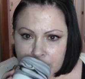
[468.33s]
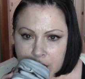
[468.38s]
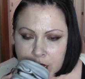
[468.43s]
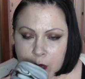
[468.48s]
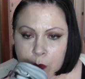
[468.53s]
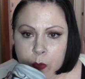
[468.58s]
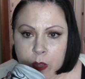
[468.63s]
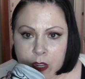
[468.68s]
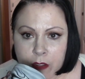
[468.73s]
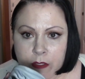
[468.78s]

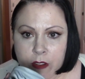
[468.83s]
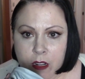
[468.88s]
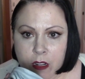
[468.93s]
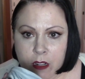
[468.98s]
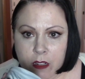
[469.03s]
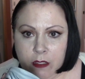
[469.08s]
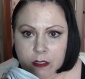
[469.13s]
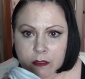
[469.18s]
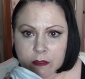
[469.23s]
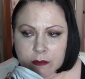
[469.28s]
one of
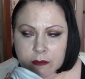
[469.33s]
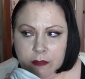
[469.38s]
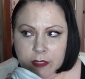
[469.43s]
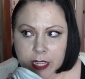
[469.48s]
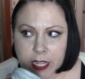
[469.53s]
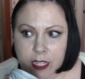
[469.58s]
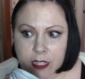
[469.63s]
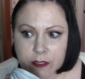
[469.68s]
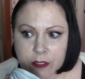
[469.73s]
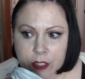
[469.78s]
our
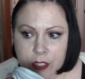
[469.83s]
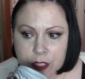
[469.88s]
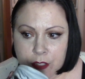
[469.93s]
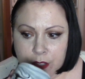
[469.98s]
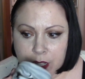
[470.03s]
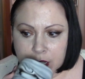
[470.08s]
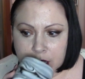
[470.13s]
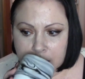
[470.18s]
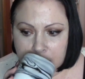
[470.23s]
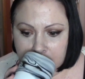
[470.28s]

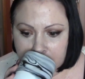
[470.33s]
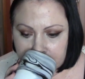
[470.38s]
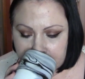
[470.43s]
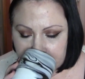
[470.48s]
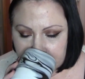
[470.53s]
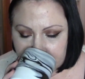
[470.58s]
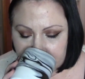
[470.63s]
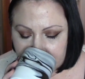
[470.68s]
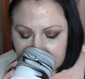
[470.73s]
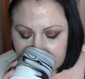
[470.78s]
anniversaries, and
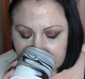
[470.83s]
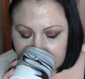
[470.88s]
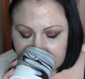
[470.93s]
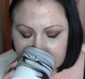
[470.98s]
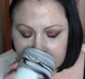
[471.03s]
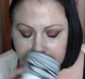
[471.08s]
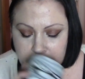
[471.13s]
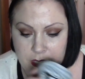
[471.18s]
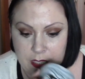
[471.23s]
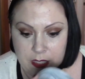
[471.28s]

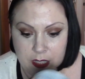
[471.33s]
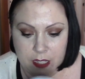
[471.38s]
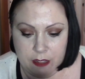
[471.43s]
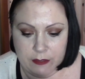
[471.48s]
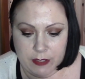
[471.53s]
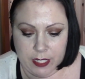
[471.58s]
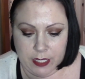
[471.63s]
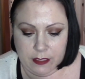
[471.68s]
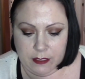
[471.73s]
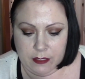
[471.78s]

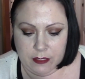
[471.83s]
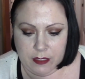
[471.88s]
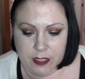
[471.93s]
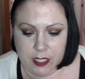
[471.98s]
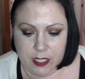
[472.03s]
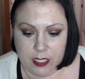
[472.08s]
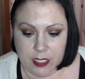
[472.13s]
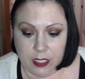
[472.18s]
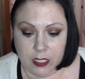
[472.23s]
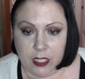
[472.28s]
I
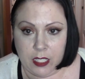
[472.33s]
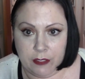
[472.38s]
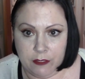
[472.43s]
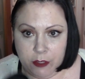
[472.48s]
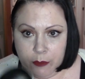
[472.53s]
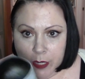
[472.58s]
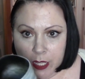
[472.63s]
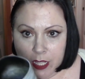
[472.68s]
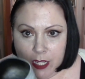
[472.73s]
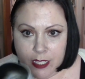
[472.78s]
still love
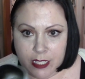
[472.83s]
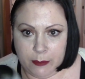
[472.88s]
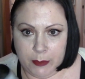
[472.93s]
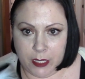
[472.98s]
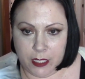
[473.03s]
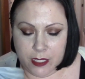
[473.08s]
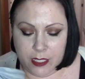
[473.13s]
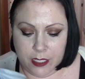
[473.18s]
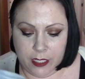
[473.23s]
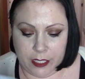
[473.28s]
the way that it
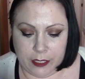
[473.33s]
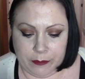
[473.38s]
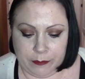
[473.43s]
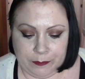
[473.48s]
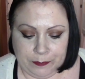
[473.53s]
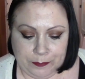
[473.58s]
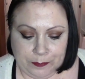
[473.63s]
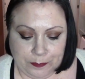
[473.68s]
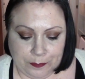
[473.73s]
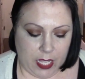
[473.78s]
smells in here.
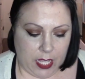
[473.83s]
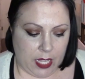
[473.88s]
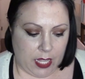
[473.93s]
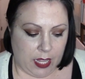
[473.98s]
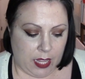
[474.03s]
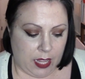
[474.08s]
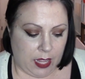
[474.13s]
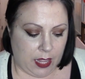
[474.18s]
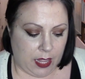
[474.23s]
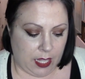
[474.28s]

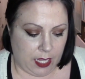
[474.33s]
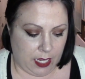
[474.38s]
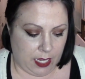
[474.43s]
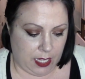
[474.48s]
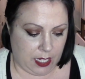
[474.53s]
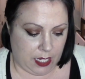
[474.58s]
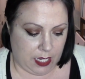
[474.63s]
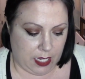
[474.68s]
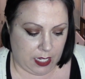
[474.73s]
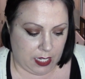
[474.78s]

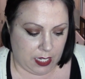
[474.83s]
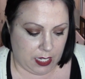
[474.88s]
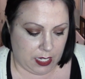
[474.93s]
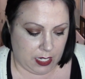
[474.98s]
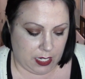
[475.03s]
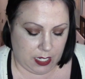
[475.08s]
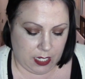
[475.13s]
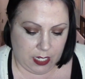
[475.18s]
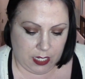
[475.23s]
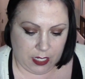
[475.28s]

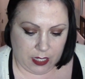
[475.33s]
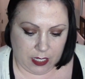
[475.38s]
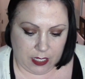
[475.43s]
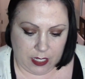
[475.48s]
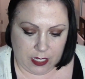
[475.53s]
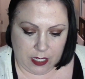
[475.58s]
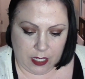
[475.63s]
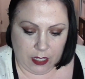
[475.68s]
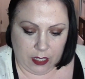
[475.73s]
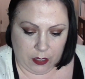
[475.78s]
Then, this
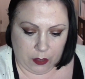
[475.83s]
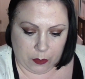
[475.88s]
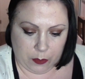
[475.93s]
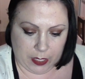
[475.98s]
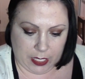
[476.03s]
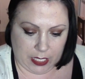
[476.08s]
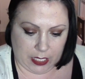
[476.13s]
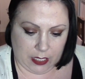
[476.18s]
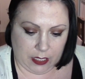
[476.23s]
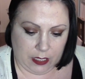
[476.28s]
is a little
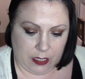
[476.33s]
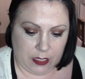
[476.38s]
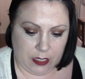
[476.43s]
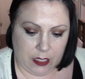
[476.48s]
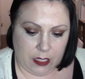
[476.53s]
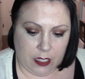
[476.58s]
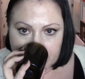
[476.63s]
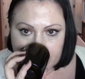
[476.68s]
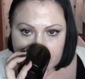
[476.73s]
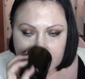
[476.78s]
one.
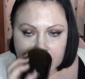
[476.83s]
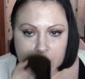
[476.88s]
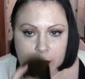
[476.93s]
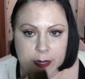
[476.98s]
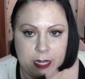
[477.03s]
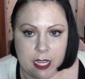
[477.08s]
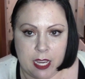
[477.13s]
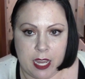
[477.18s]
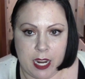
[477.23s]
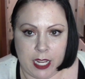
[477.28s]
Oh
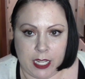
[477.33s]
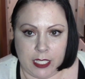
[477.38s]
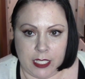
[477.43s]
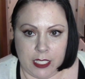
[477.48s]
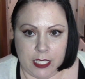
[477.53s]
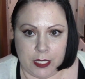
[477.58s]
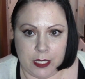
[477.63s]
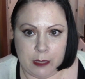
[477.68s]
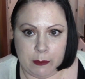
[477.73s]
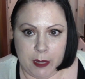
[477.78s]
my God, I can
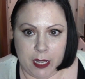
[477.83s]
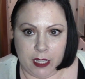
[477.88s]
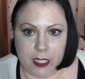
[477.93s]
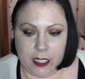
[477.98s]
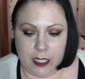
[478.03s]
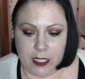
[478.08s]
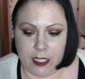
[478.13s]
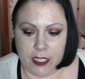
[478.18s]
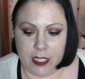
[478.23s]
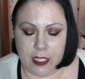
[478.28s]
still smell
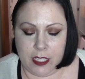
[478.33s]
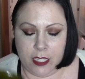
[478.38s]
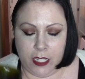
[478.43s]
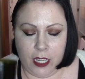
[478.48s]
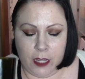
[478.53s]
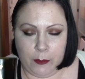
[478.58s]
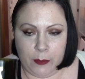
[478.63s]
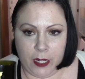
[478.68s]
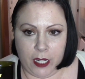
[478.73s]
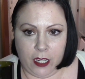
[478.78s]
it. This is a
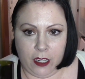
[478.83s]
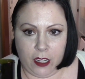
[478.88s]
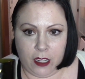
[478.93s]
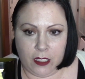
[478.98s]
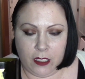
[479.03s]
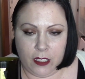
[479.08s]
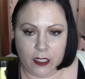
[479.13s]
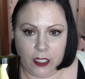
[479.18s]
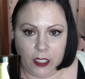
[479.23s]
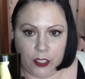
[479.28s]
company
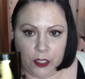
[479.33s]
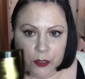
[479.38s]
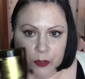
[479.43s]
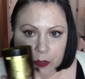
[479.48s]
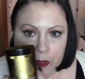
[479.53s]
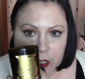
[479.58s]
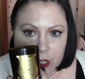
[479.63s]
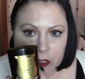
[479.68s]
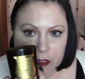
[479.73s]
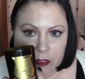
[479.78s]
called Cire
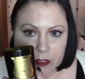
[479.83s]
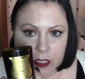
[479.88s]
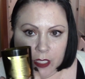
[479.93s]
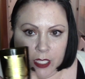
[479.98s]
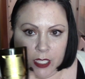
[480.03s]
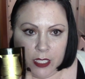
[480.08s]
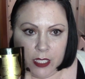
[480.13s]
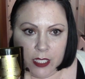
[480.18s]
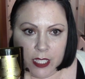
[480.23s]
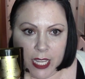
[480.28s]
Trudon.
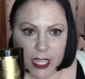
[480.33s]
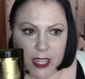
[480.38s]
It's, I